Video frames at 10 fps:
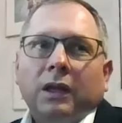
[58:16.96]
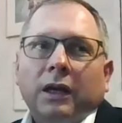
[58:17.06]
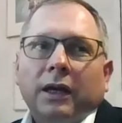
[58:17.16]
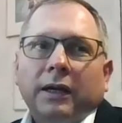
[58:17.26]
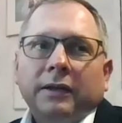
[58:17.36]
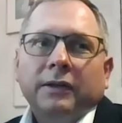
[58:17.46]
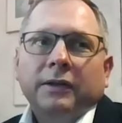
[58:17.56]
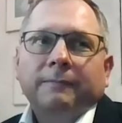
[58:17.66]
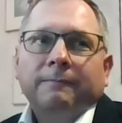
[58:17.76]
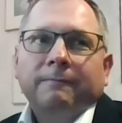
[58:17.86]
And
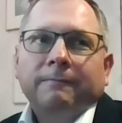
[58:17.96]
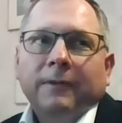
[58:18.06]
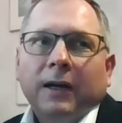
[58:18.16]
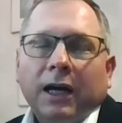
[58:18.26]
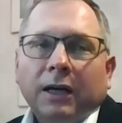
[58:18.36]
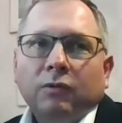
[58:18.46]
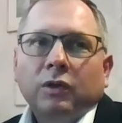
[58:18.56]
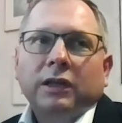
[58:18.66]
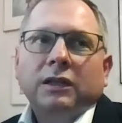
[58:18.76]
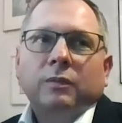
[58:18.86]
I would
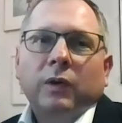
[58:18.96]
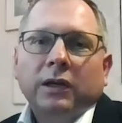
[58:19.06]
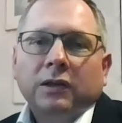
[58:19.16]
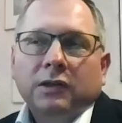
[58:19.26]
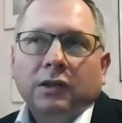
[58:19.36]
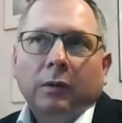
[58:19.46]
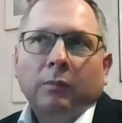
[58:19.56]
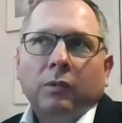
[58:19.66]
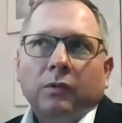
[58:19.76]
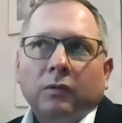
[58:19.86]
expect
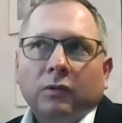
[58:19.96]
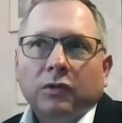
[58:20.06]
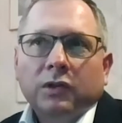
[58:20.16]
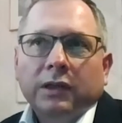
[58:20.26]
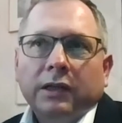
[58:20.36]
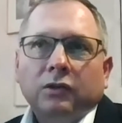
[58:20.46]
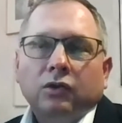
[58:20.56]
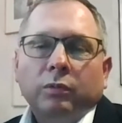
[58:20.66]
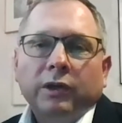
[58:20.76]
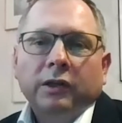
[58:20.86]
some still
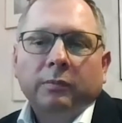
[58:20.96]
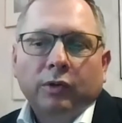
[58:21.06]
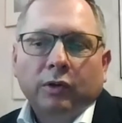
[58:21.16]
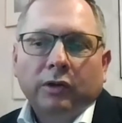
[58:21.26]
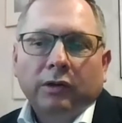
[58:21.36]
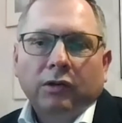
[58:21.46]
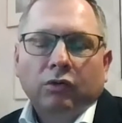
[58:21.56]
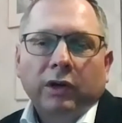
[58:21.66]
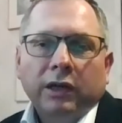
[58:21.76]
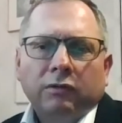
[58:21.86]
to be deployed
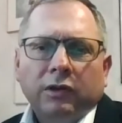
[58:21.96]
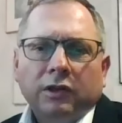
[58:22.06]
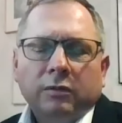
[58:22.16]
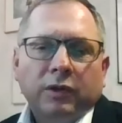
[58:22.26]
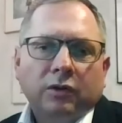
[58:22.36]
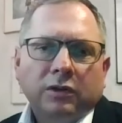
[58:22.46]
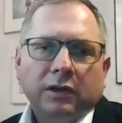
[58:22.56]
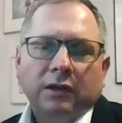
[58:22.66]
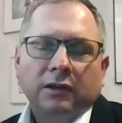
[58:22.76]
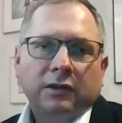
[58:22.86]
into equities, because
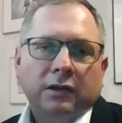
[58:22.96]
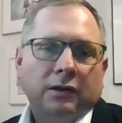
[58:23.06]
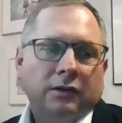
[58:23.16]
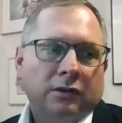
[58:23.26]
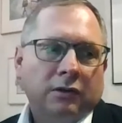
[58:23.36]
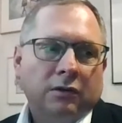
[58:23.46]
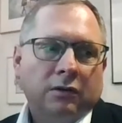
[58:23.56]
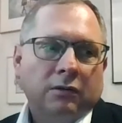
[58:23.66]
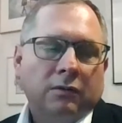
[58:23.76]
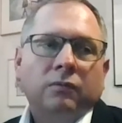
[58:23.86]
as the
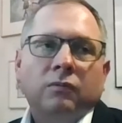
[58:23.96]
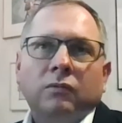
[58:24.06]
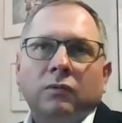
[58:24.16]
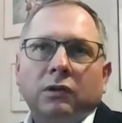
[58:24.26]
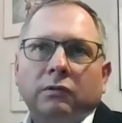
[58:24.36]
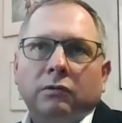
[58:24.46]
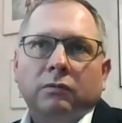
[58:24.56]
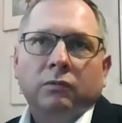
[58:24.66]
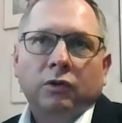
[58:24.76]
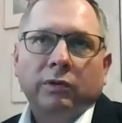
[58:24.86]

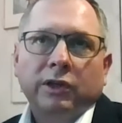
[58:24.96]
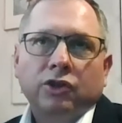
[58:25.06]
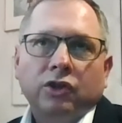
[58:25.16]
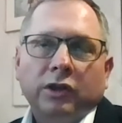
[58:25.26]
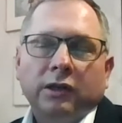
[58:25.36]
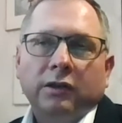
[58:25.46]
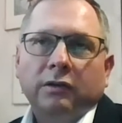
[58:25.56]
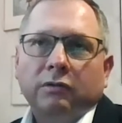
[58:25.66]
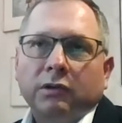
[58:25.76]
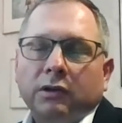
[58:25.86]
question
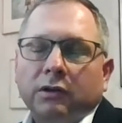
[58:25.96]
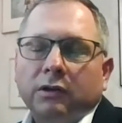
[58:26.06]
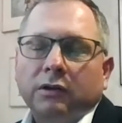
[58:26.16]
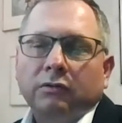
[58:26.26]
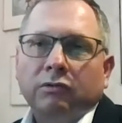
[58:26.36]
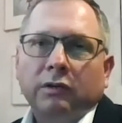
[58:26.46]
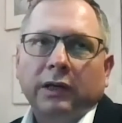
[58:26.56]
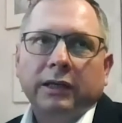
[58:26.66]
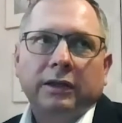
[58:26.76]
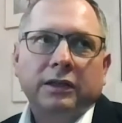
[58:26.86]
here
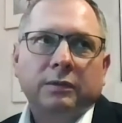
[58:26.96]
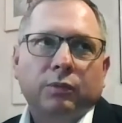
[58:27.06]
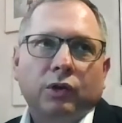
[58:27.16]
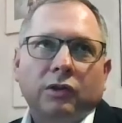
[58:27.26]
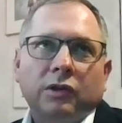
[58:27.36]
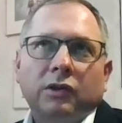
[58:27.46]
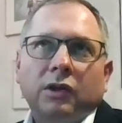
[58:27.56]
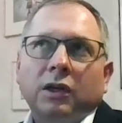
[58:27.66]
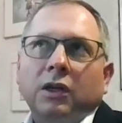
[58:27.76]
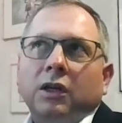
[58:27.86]
rightly spotted,
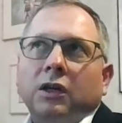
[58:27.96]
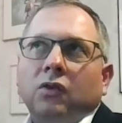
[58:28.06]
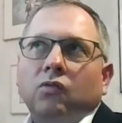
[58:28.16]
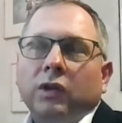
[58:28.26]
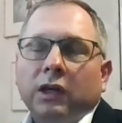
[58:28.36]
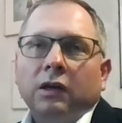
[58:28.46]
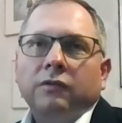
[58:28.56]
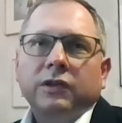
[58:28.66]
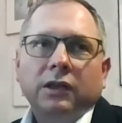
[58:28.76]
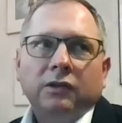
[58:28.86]
we have
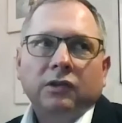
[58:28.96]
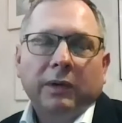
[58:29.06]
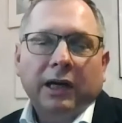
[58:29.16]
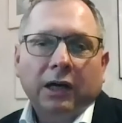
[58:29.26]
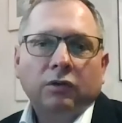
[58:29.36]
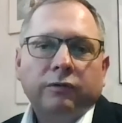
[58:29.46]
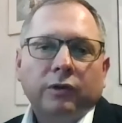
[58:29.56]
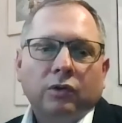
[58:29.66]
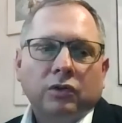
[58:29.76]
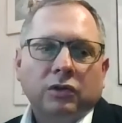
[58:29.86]
seen some
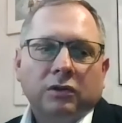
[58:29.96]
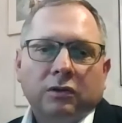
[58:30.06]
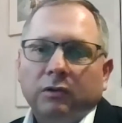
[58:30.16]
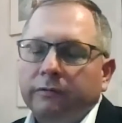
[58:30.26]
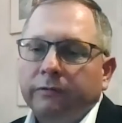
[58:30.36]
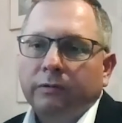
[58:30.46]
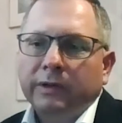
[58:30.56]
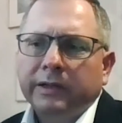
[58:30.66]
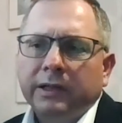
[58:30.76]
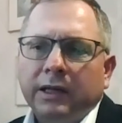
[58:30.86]
outflows of
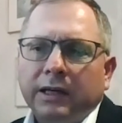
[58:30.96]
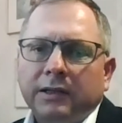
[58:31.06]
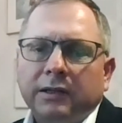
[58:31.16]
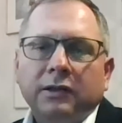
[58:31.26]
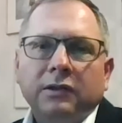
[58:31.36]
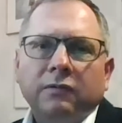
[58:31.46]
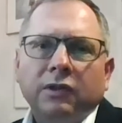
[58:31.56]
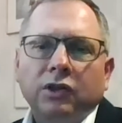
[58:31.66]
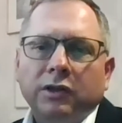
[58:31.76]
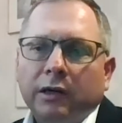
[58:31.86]
risky assets,
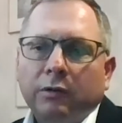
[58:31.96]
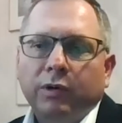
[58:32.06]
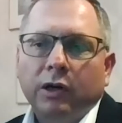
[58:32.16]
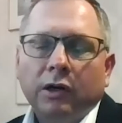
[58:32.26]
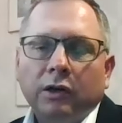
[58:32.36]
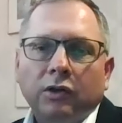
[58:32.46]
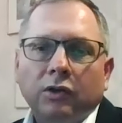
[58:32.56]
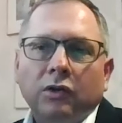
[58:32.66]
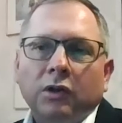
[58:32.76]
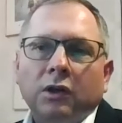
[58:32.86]
which is now parked.